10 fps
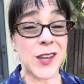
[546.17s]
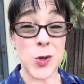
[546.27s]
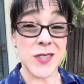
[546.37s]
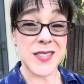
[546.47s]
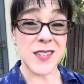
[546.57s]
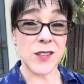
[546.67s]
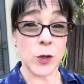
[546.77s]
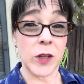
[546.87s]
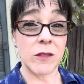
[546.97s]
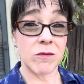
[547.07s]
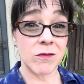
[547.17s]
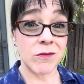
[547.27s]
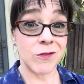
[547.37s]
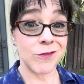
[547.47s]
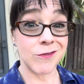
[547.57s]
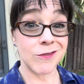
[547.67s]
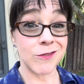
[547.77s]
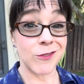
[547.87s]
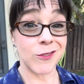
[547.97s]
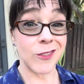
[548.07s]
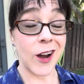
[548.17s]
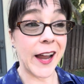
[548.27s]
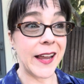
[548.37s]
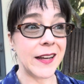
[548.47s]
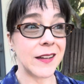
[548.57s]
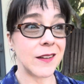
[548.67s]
you can still do it, right?